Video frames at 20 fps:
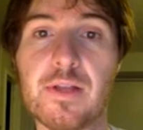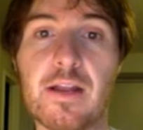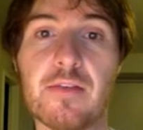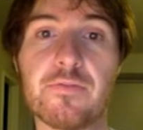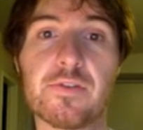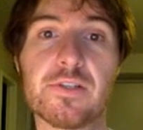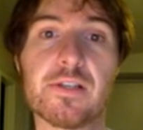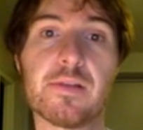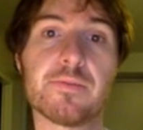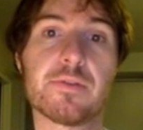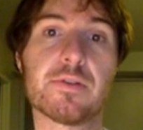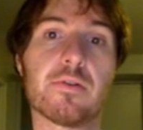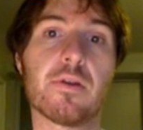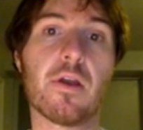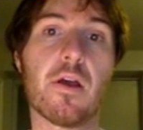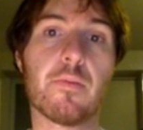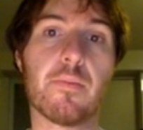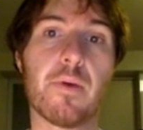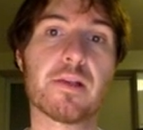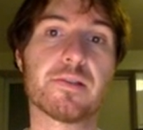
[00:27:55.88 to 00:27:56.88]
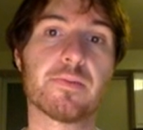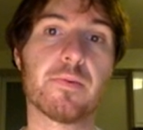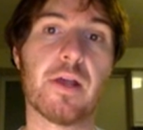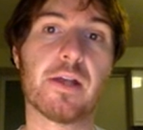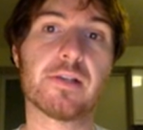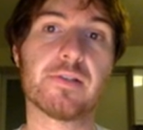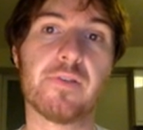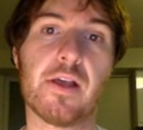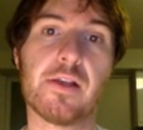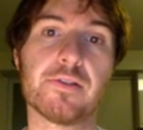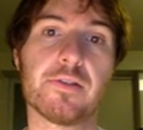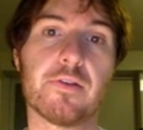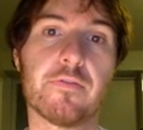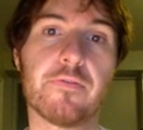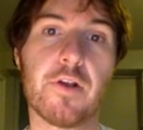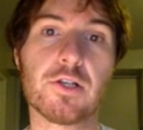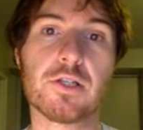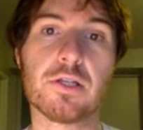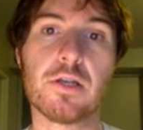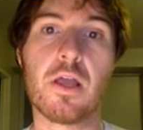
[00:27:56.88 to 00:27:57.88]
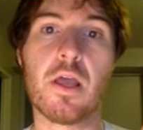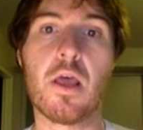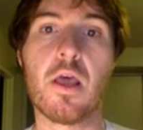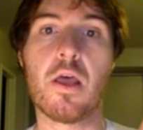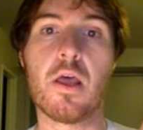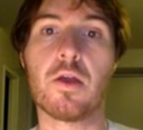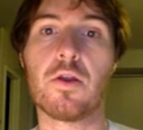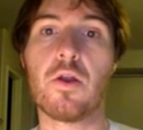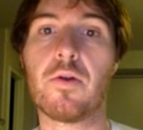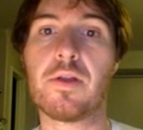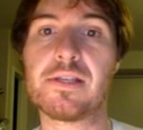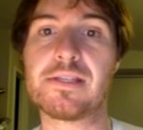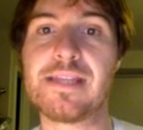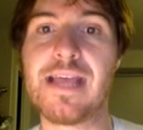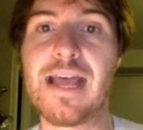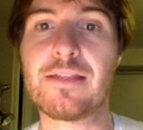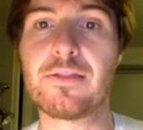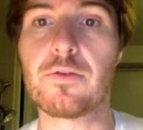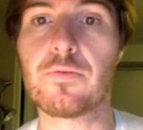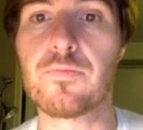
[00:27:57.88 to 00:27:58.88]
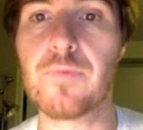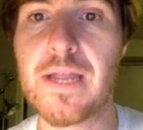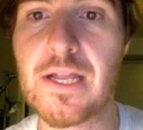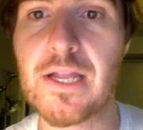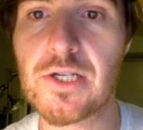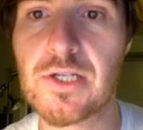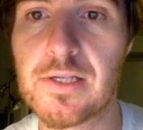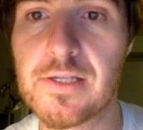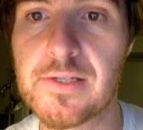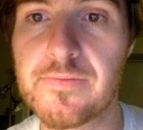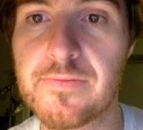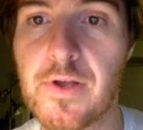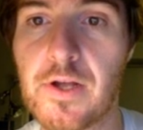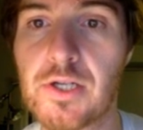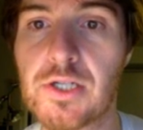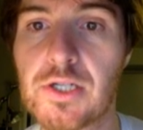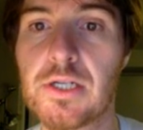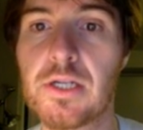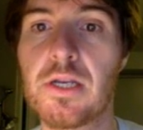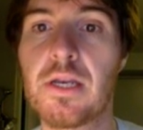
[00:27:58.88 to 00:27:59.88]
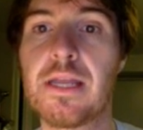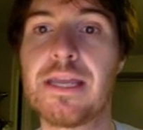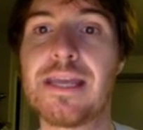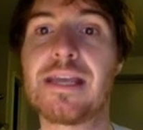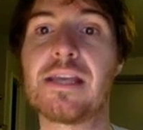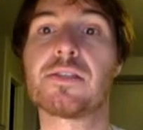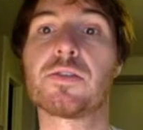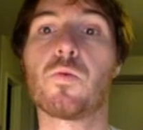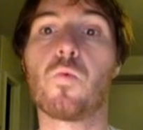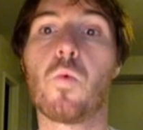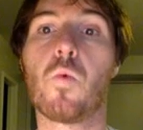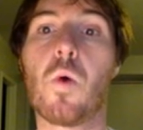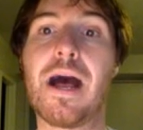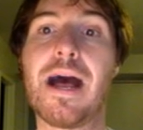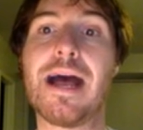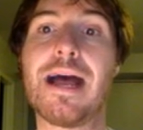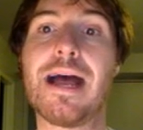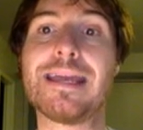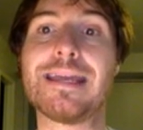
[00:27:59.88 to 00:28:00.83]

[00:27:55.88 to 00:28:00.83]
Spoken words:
get after substituting all the possible x values in the function. Notice that the range of this function is y